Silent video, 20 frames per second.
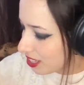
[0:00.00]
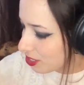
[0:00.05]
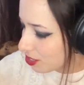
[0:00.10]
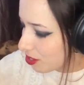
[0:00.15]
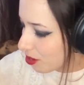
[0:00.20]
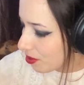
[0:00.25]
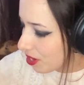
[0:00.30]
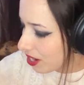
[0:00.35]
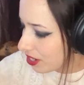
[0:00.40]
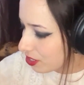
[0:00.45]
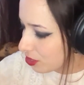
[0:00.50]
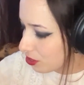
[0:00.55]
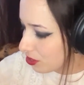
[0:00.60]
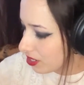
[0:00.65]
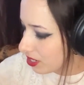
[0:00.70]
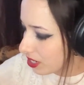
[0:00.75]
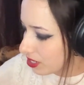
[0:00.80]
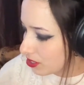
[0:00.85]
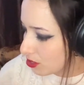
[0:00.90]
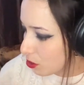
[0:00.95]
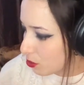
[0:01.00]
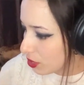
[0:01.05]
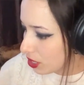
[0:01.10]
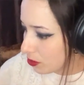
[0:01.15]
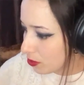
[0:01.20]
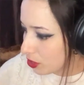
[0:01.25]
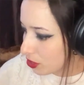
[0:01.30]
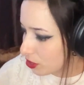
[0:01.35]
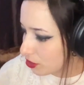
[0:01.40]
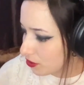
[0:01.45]
So nice, you can get so
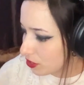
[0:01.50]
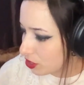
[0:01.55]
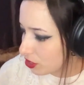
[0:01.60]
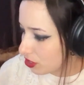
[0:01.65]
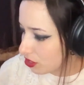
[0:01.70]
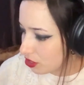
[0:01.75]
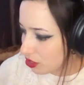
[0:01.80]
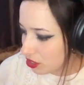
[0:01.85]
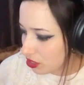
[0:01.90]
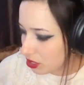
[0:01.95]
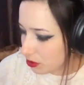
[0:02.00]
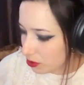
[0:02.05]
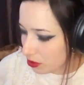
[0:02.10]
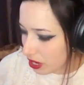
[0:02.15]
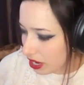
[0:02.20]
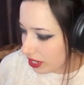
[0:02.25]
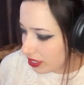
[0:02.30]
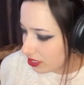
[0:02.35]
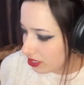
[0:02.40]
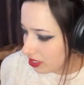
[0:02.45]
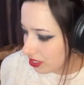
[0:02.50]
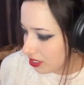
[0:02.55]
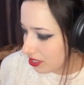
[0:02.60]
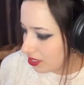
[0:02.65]
many books for such a cheap price.